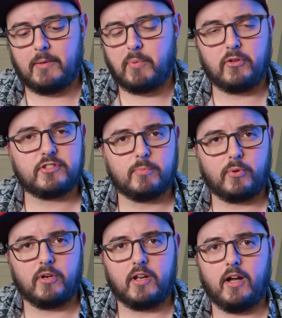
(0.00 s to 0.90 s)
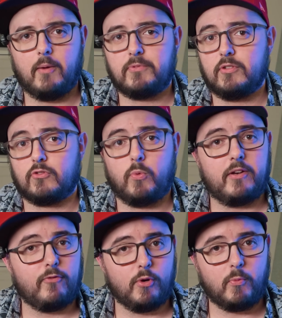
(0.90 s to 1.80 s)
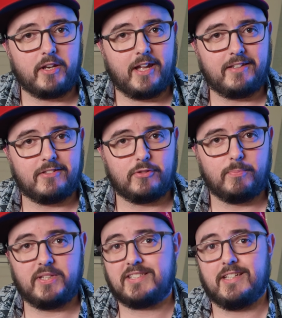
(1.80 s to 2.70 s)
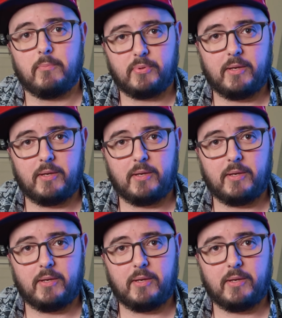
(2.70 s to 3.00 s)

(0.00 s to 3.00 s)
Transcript: they both support up to 24/192 PCM